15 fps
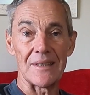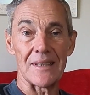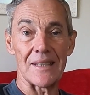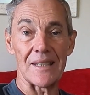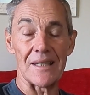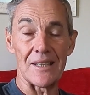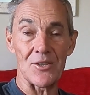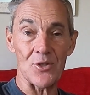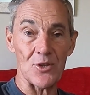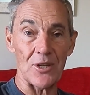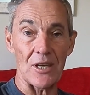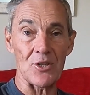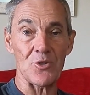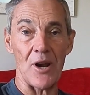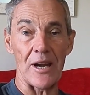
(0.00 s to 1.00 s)
Let's just
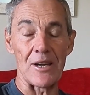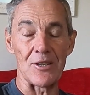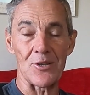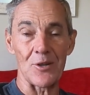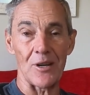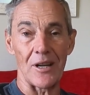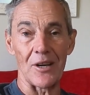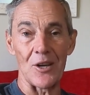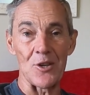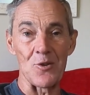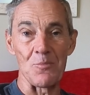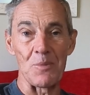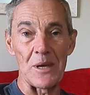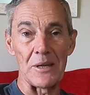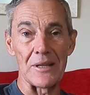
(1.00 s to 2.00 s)
get straight into it. I know
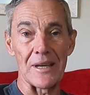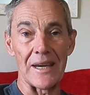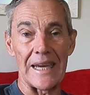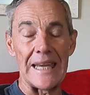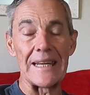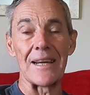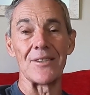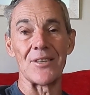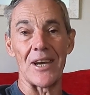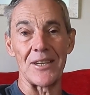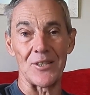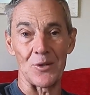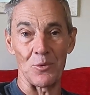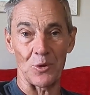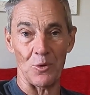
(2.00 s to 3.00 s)
you've been
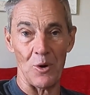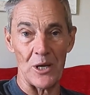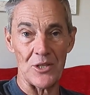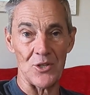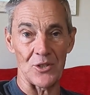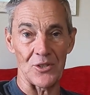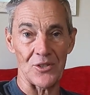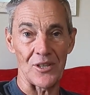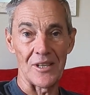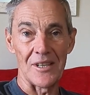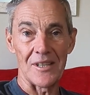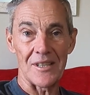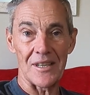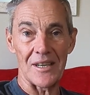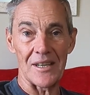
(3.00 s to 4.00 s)
inundated with questions
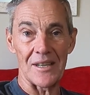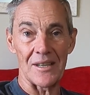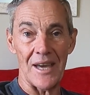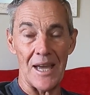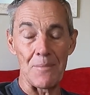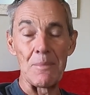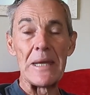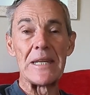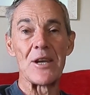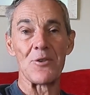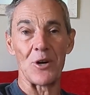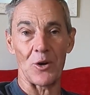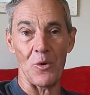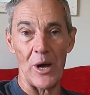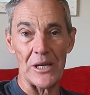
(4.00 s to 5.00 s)
and media
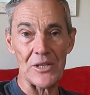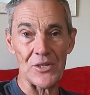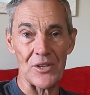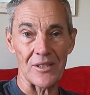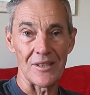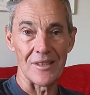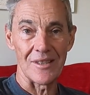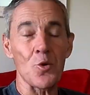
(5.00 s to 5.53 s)
requests.